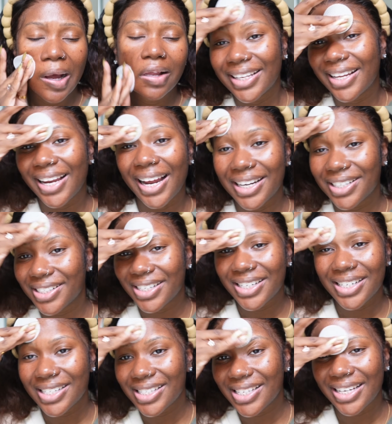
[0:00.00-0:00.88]
The
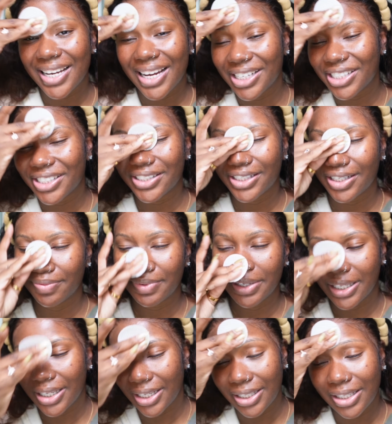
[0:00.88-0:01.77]
Nigerians in Nigeria have
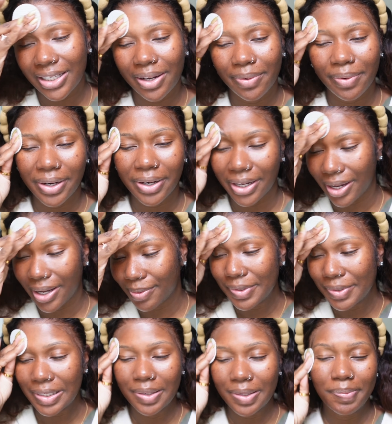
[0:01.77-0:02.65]
been killing it when it
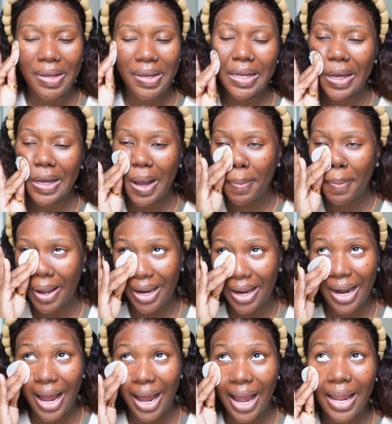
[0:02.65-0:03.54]
comes to makeup,
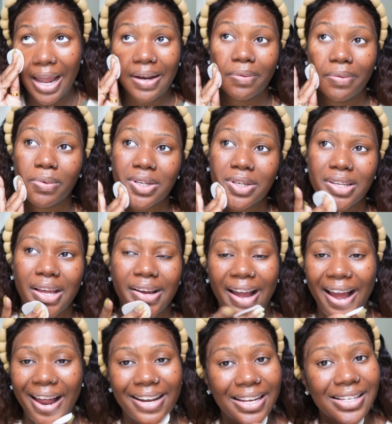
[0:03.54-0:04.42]
and I was like,
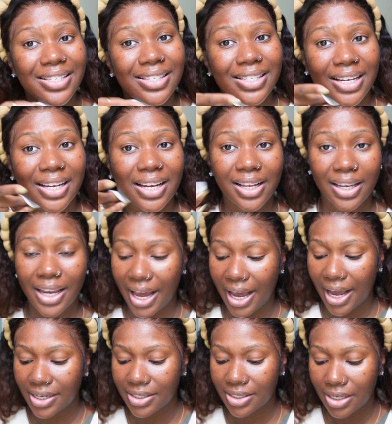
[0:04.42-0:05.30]
I need to take a
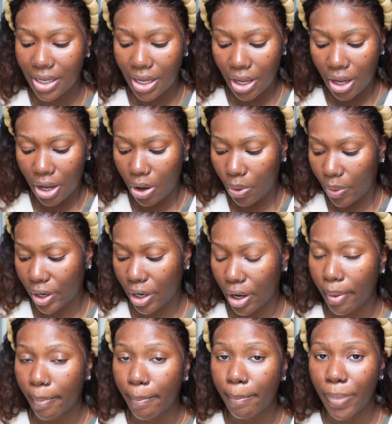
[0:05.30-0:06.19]
class with
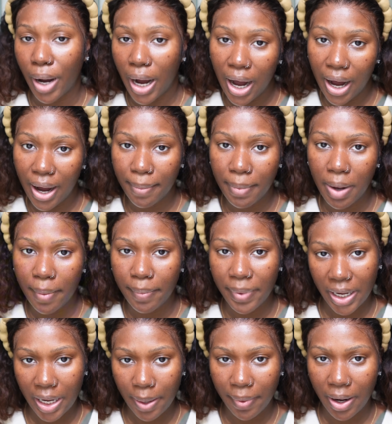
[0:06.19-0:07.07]
a bomb
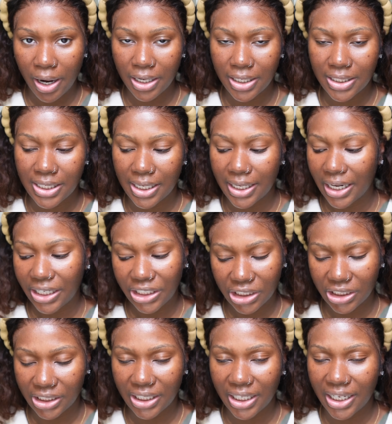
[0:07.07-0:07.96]
makeup artist in
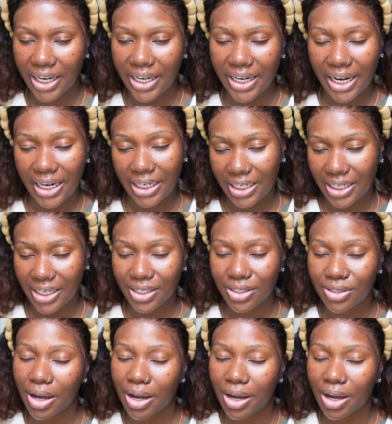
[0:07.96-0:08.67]
Nigeria, and I did.